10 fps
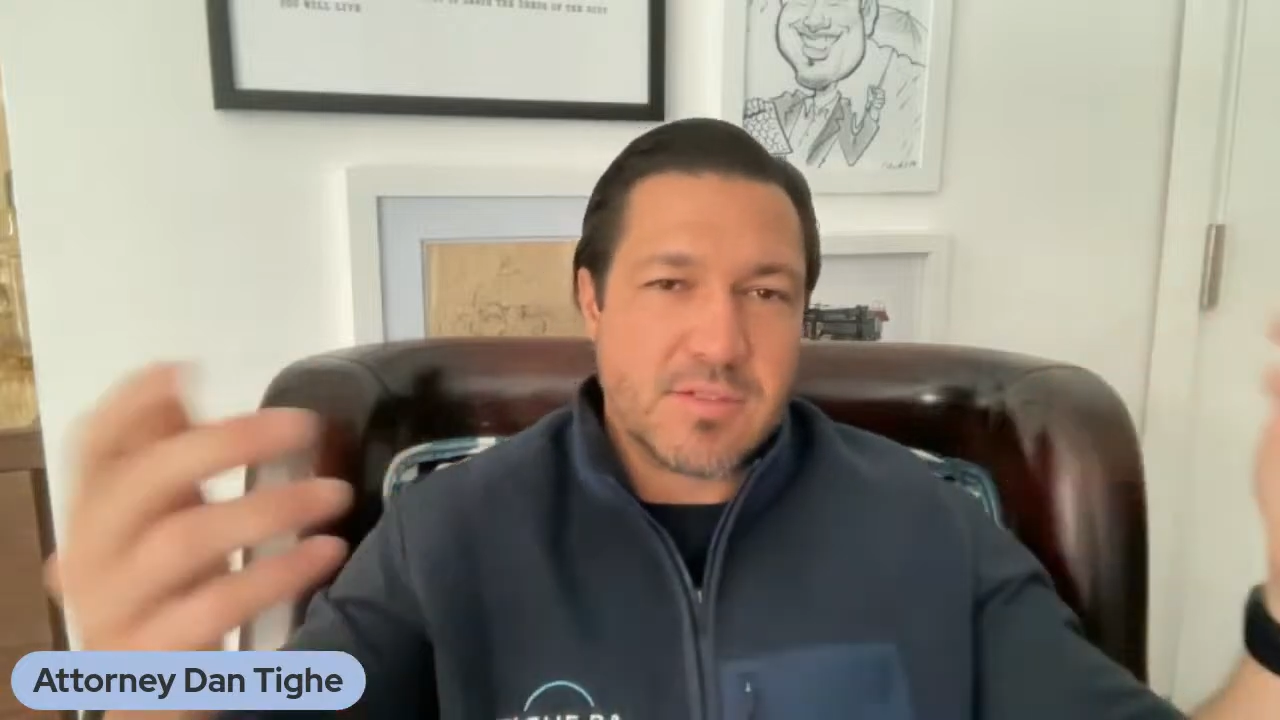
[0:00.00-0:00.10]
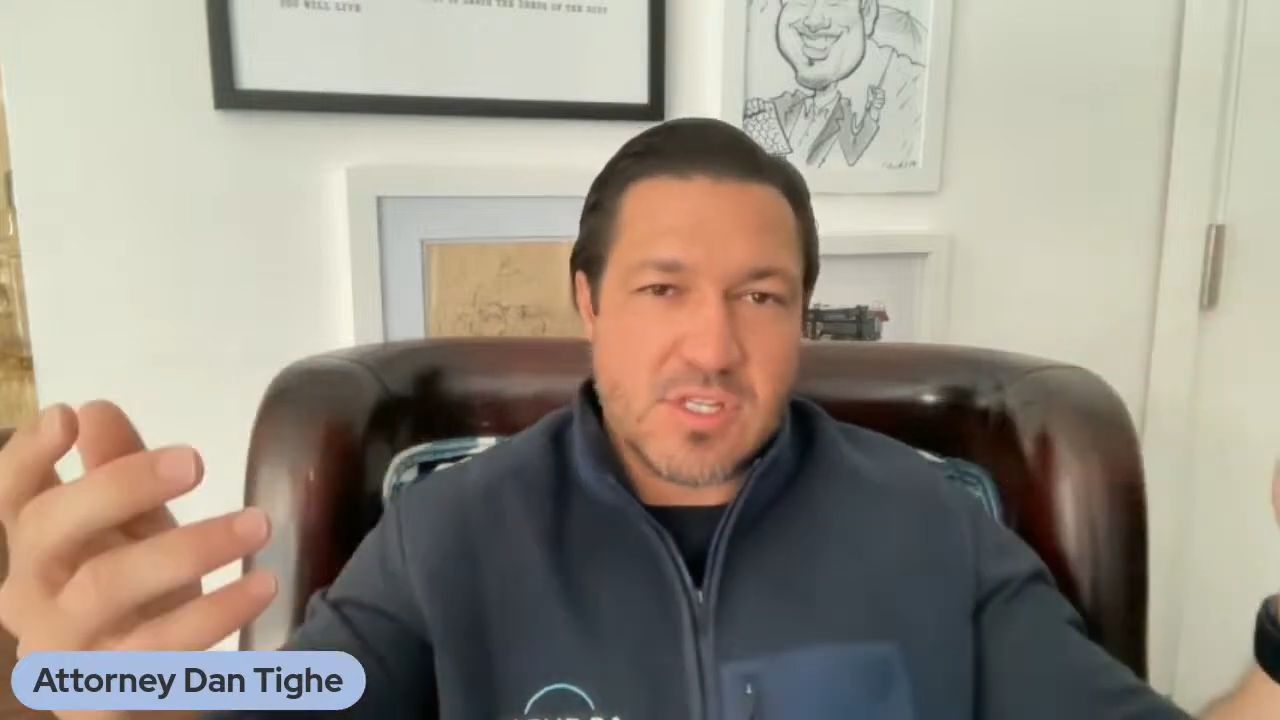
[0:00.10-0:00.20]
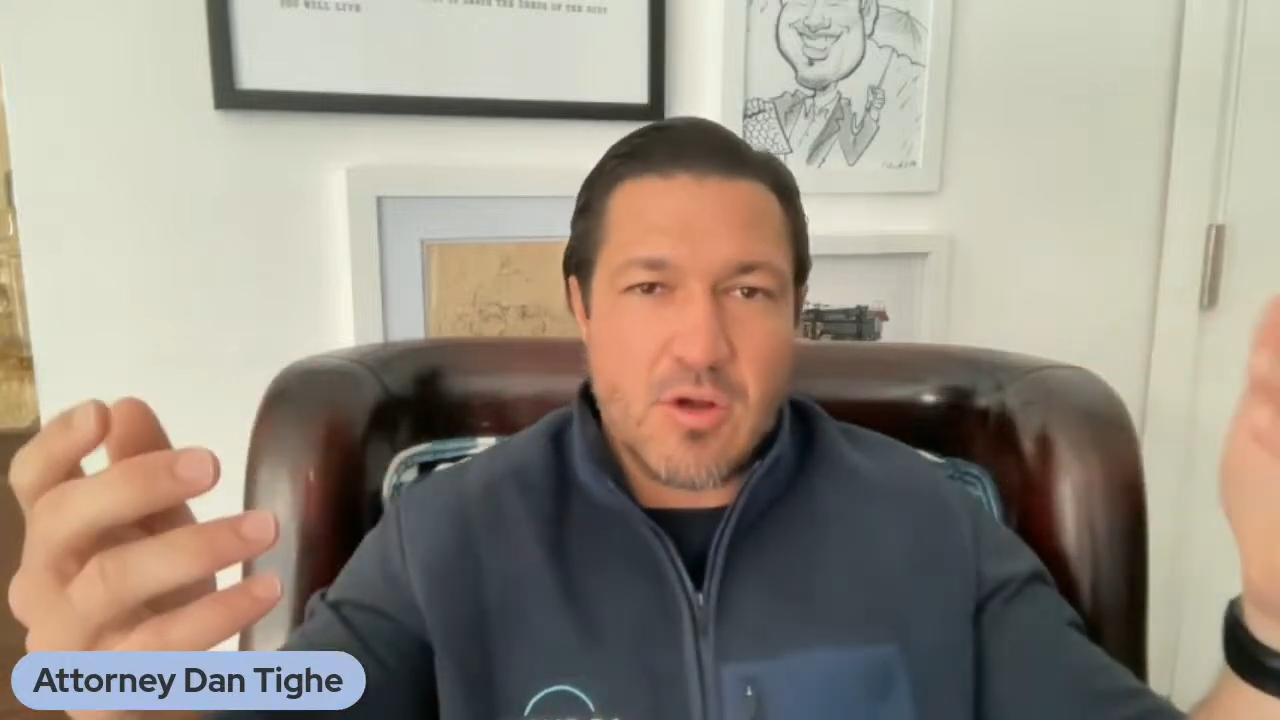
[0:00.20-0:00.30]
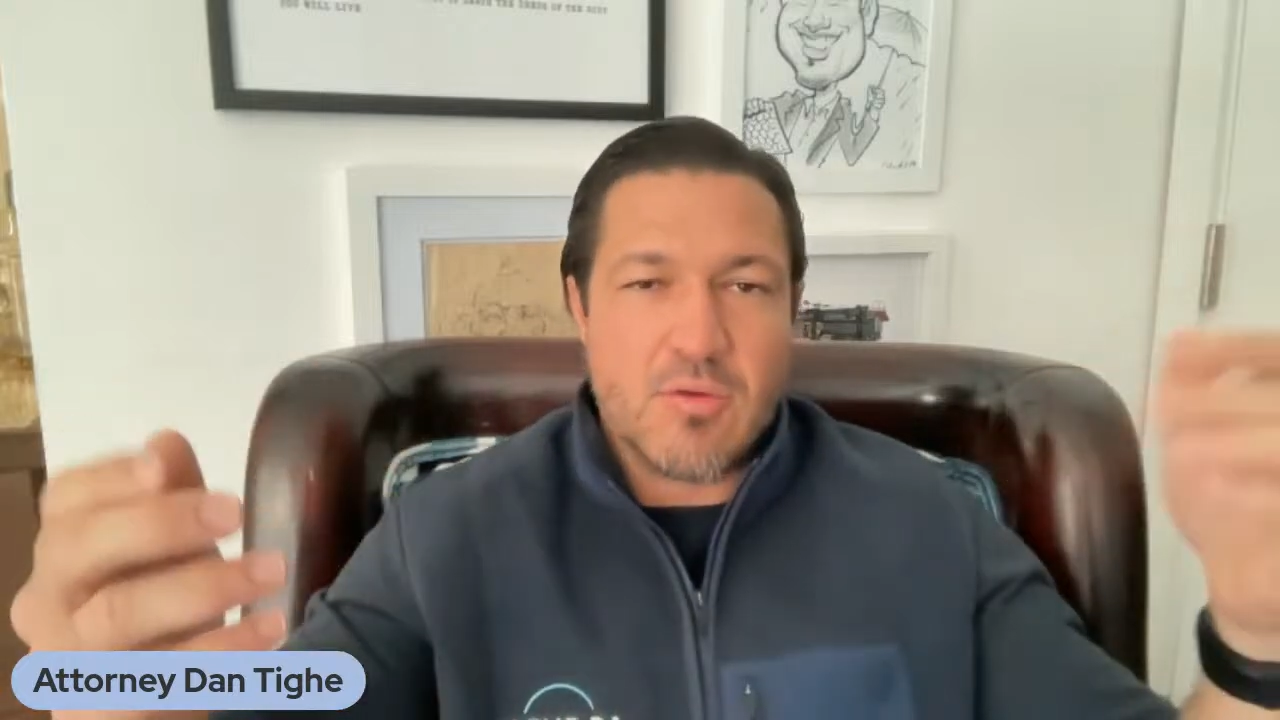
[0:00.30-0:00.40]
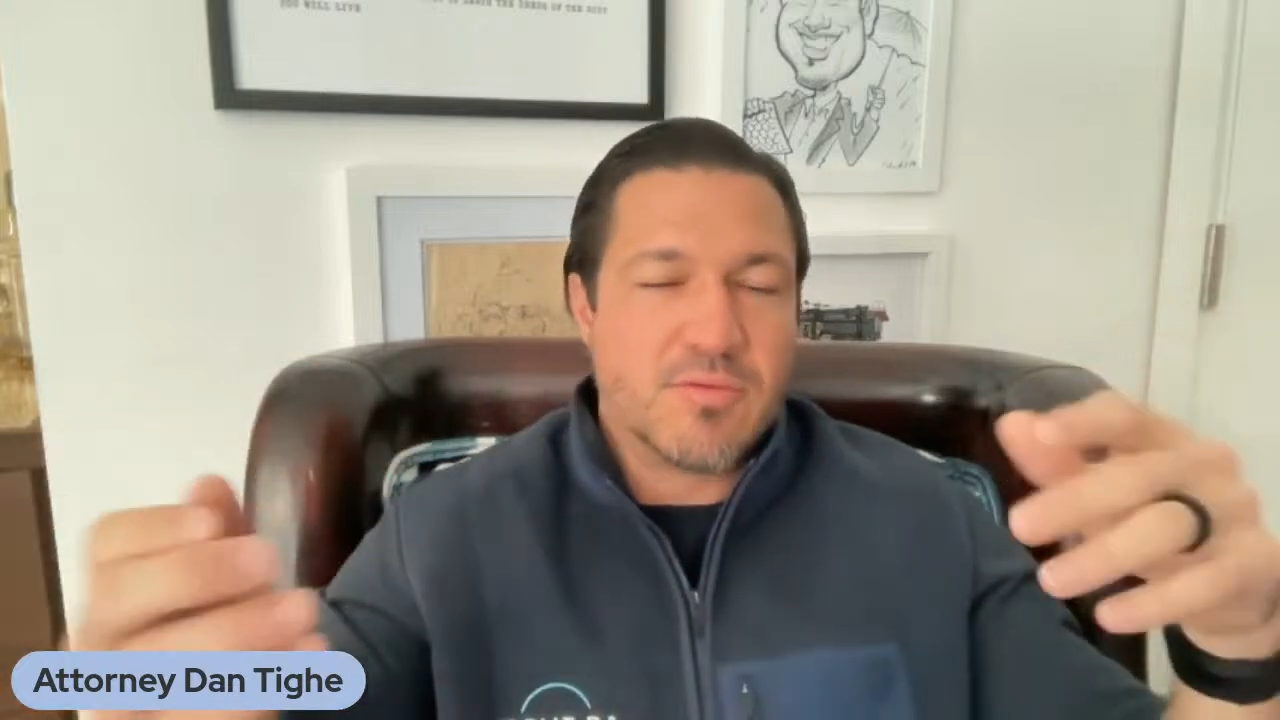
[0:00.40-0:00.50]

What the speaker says: So